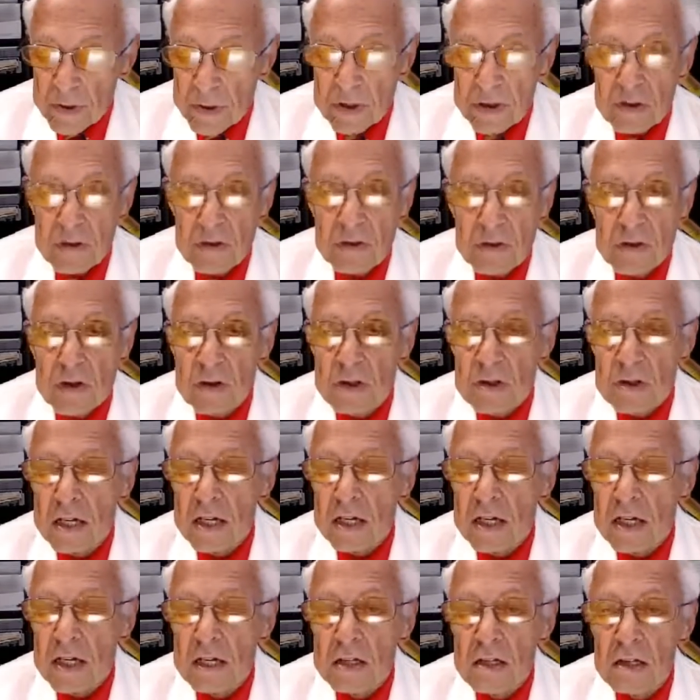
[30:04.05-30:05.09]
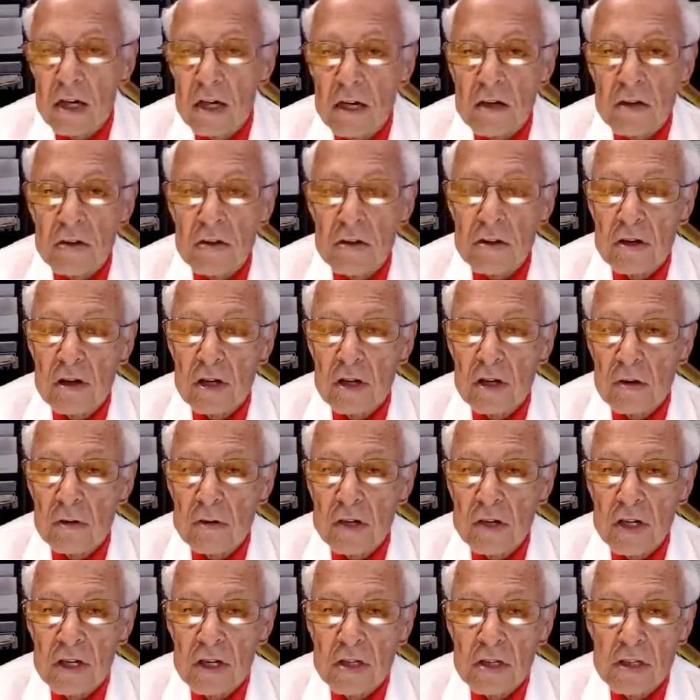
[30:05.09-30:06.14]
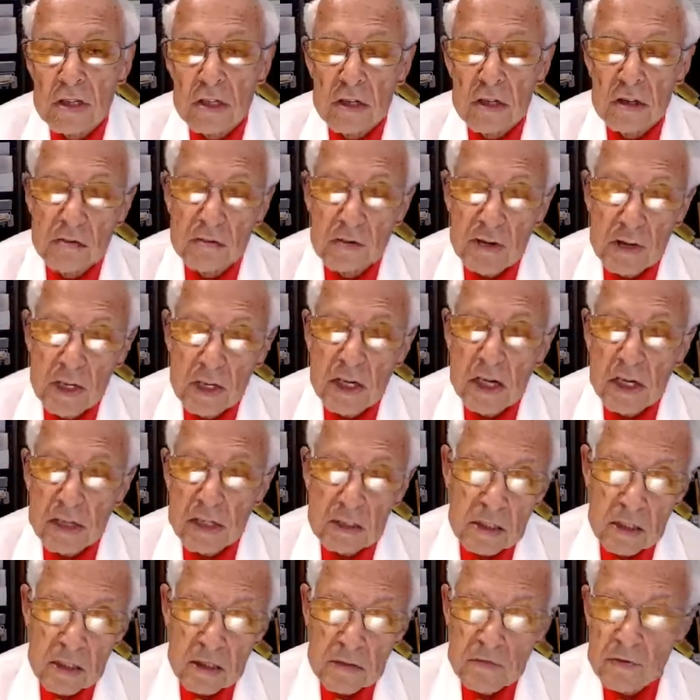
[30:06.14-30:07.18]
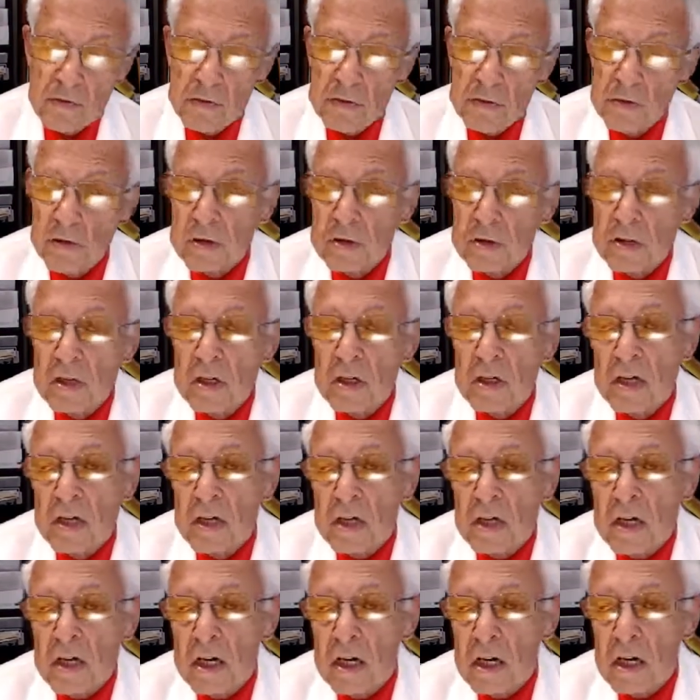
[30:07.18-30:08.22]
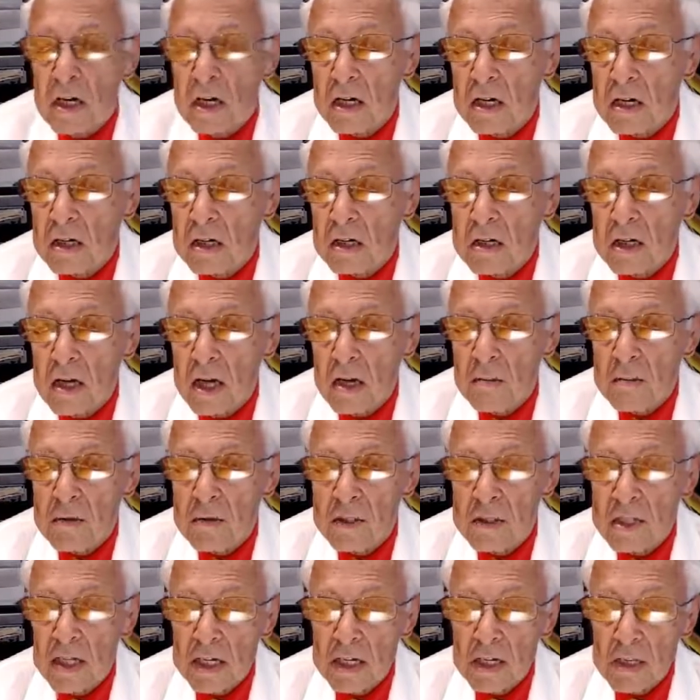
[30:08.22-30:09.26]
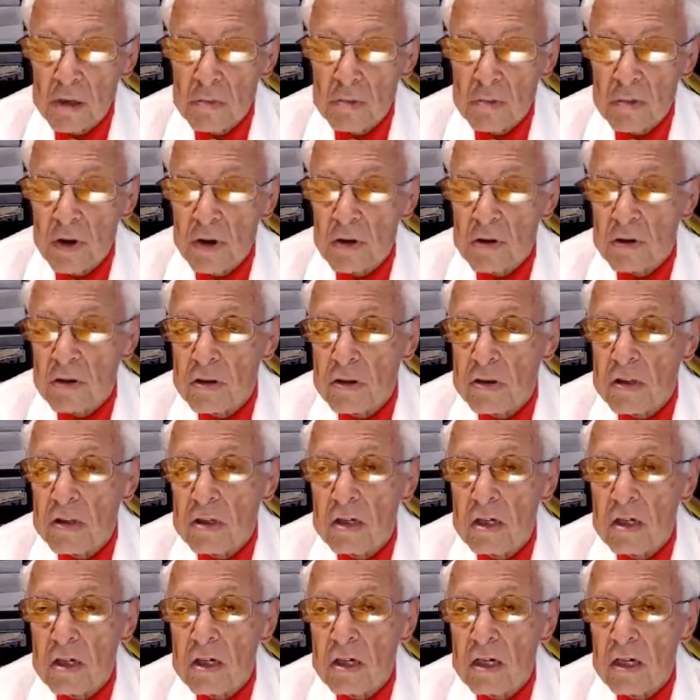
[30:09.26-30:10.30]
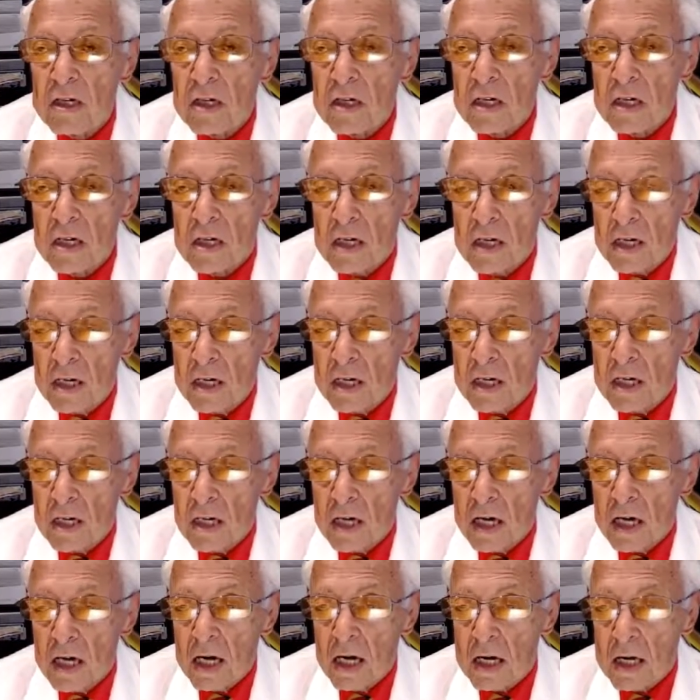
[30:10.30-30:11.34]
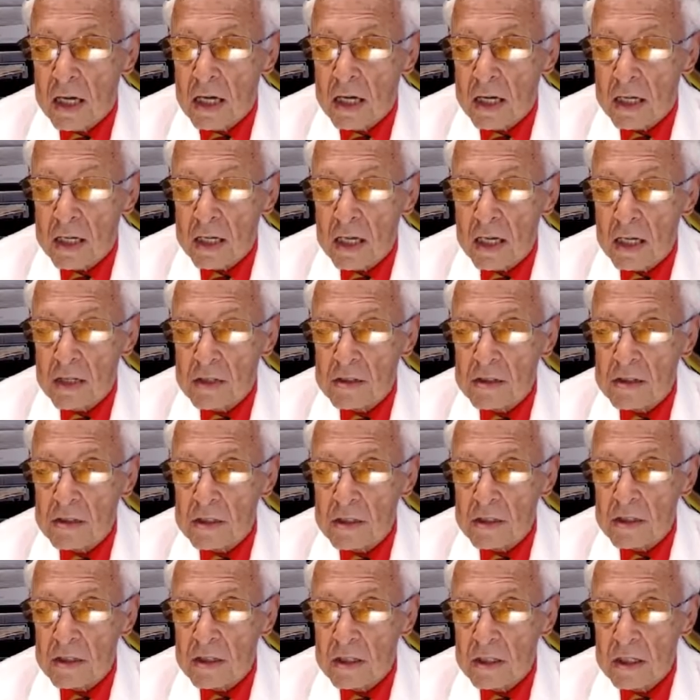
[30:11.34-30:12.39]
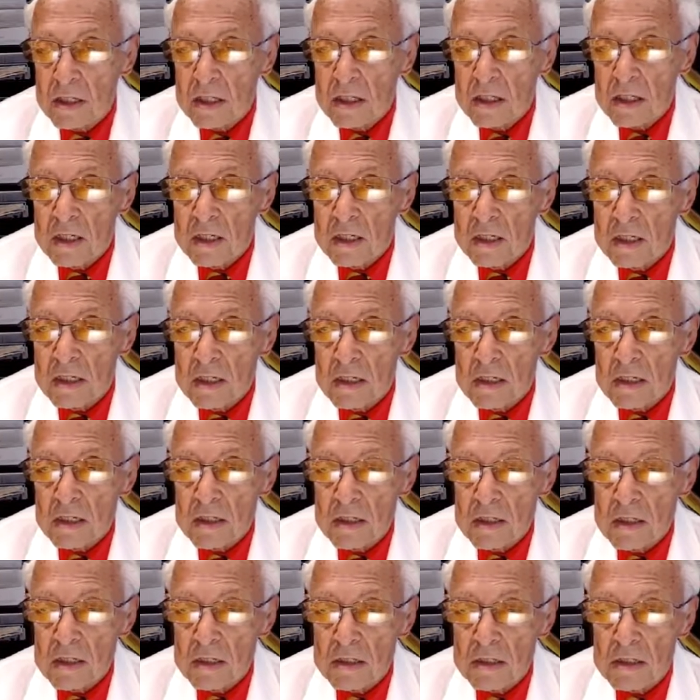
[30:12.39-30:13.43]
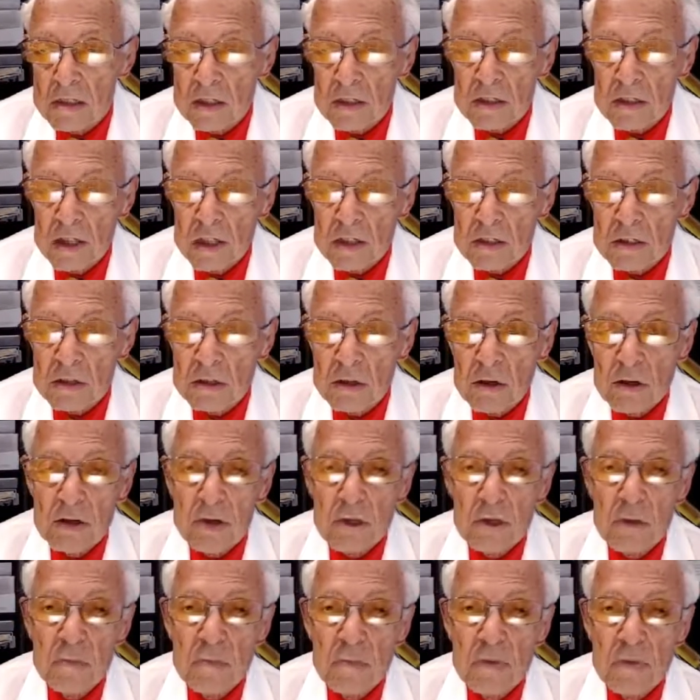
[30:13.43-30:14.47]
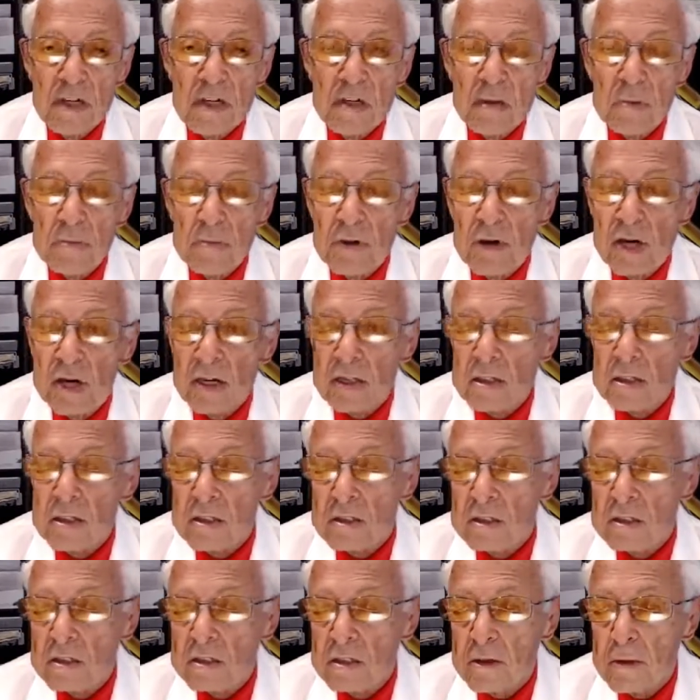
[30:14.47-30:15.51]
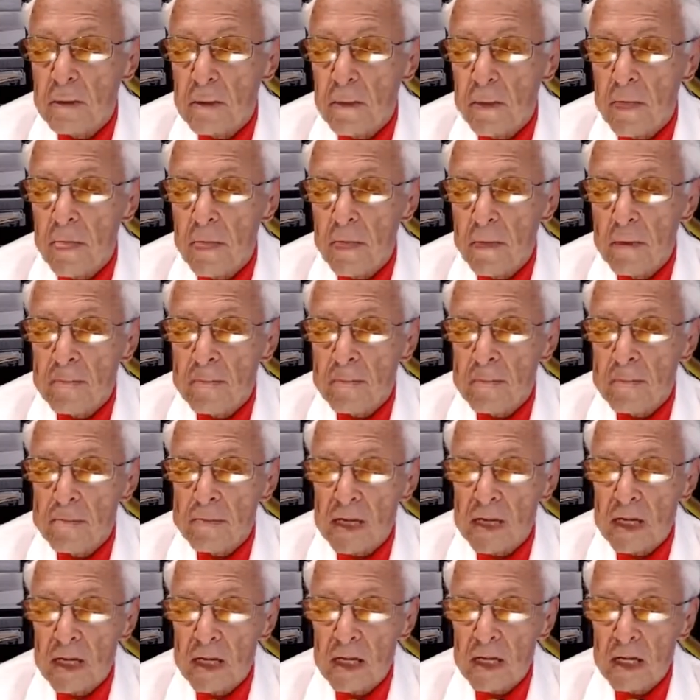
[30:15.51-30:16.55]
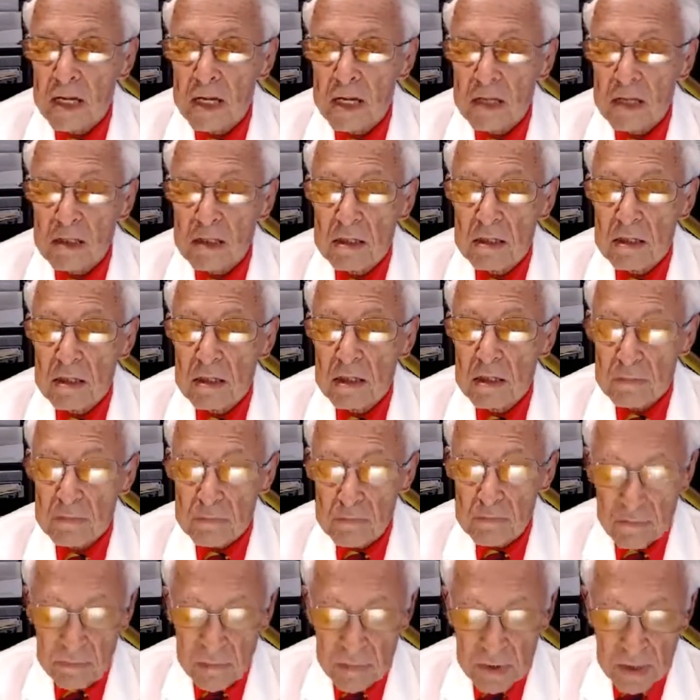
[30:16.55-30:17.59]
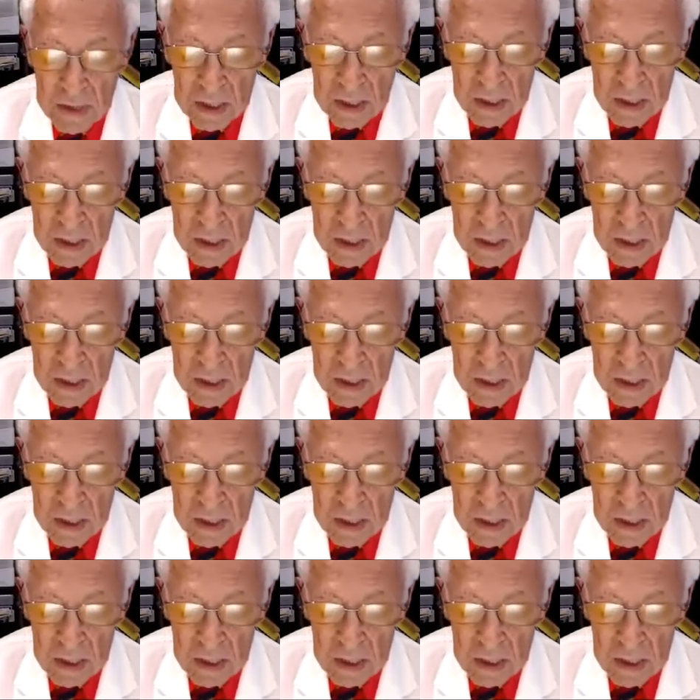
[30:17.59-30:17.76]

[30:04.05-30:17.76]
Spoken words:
been taking liothyronine, T3 and T4. I've been taking them both, I guess, since I started in medical practice. And